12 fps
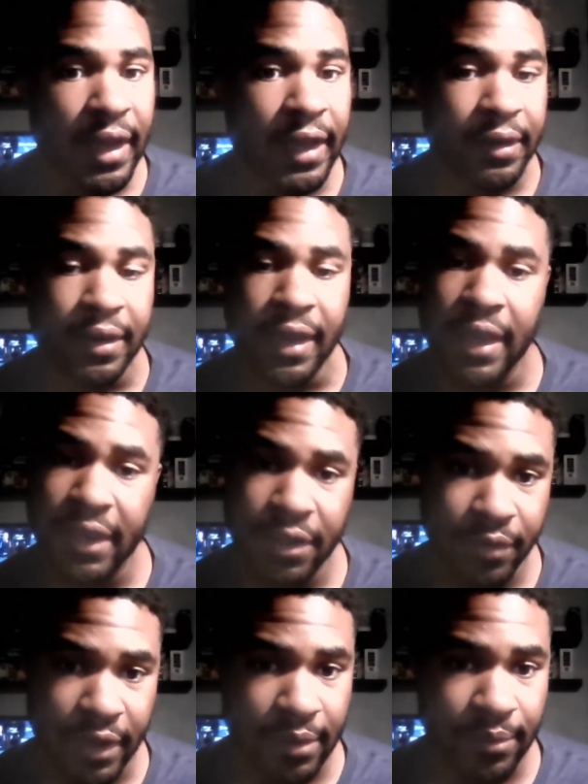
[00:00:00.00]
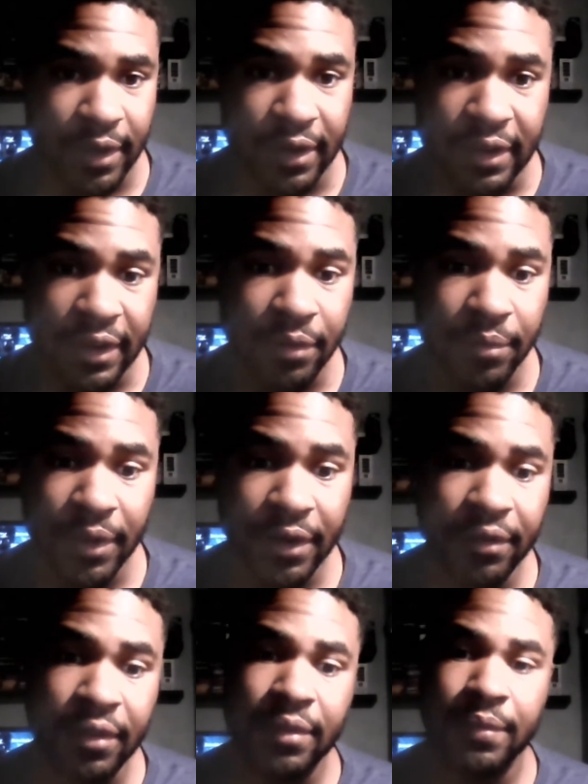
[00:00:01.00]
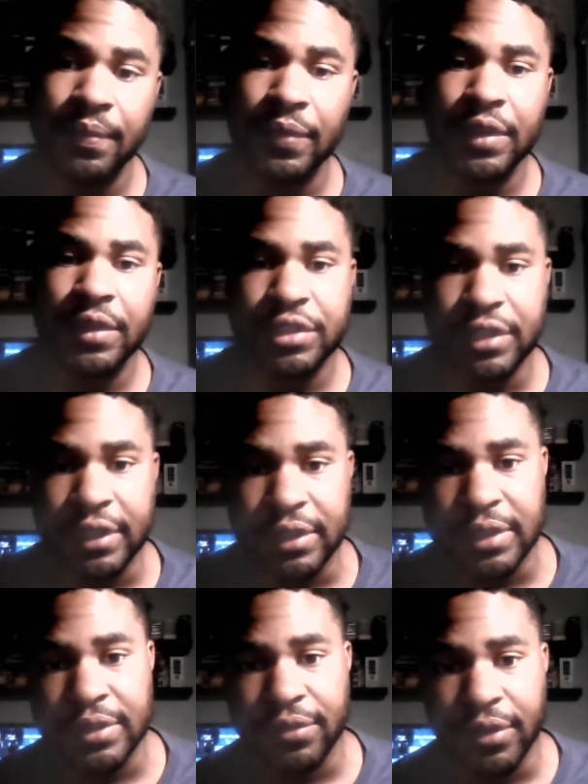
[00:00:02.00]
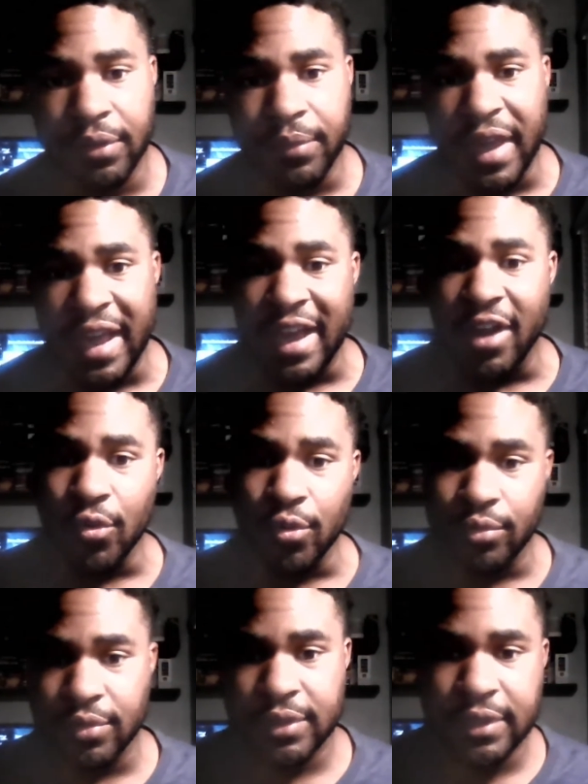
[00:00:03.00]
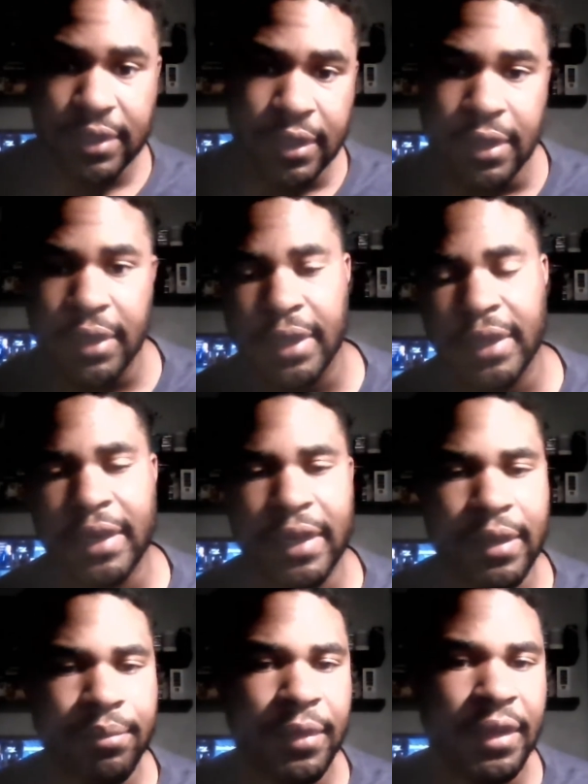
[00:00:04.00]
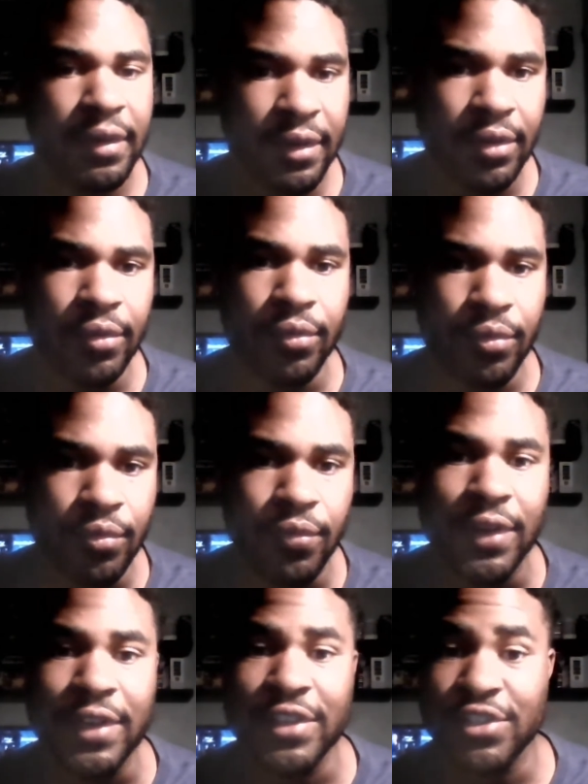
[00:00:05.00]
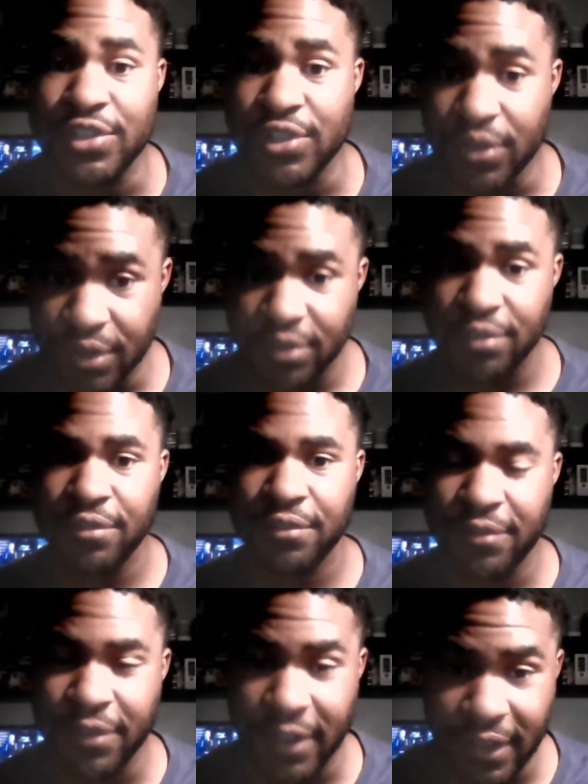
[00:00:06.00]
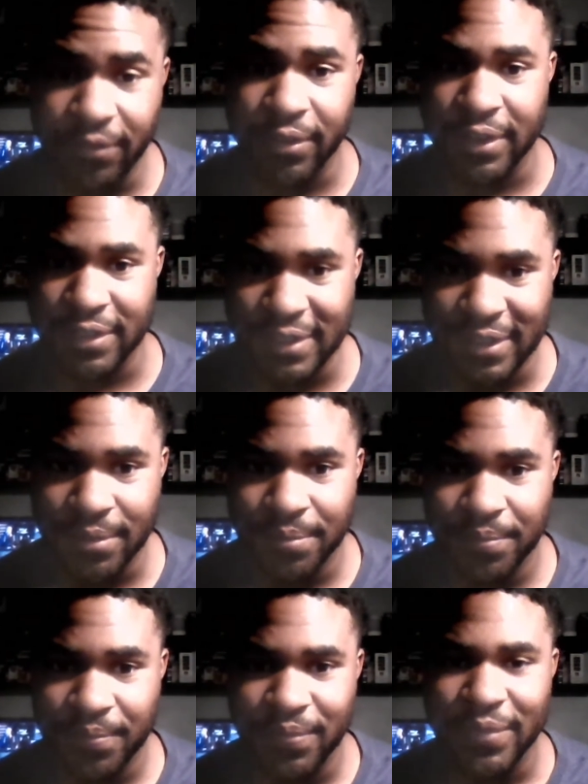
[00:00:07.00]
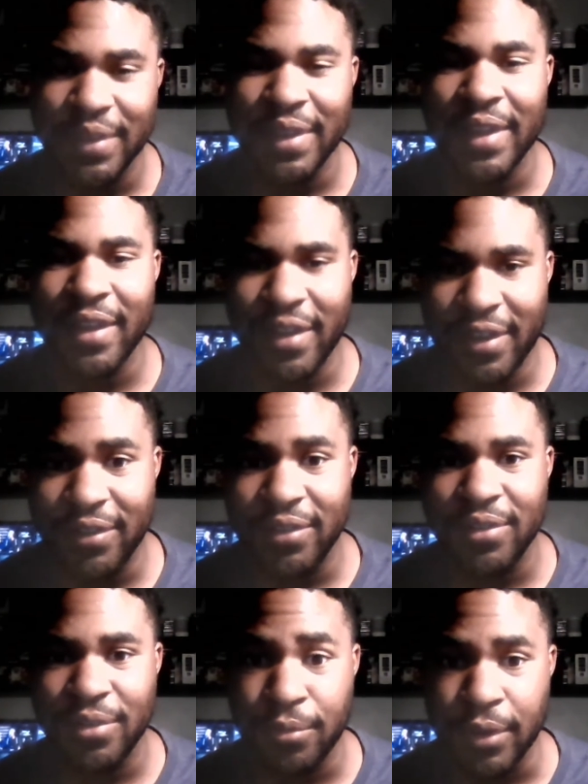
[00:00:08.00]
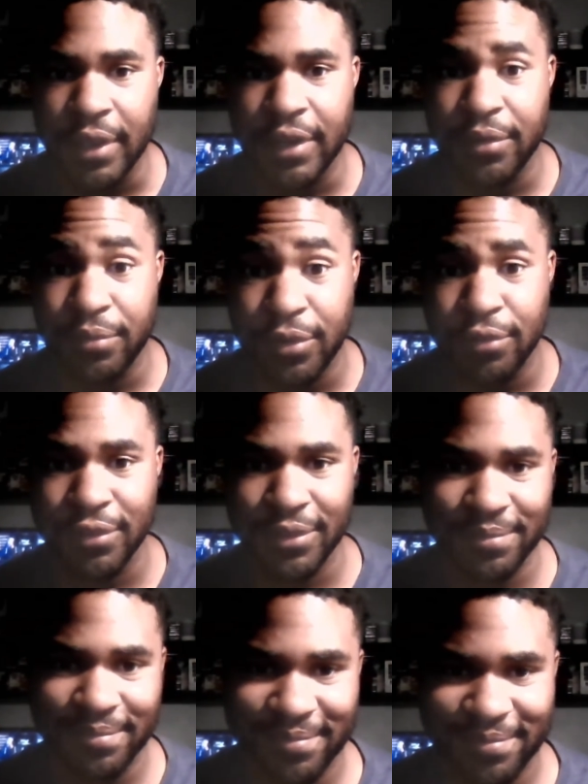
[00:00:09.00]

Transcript: I'd highly recommend it to anybody. Check this film out and let me know what is your favorite underrated movie.